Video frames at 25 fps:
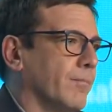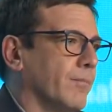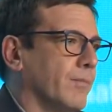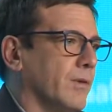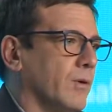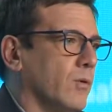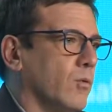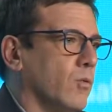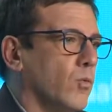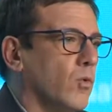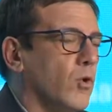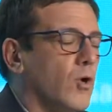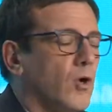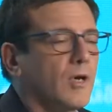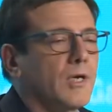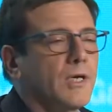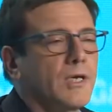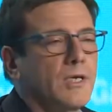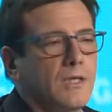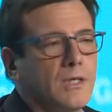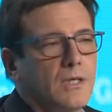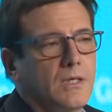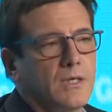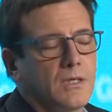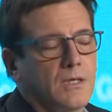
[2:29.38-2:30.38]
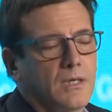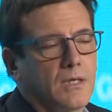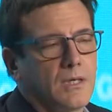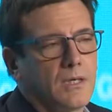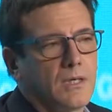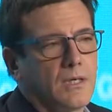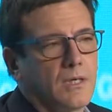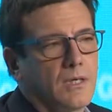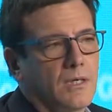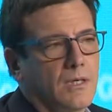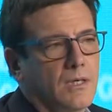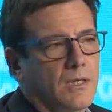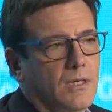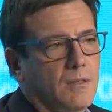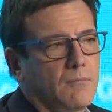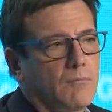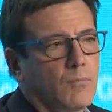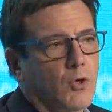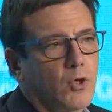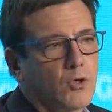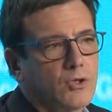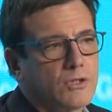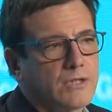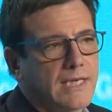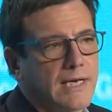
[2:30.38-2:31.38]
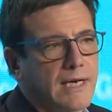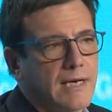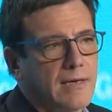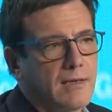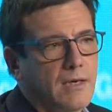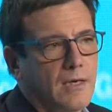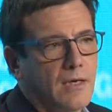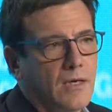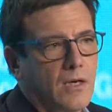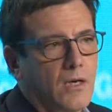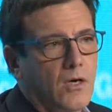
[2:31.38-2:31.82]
working in Bogota,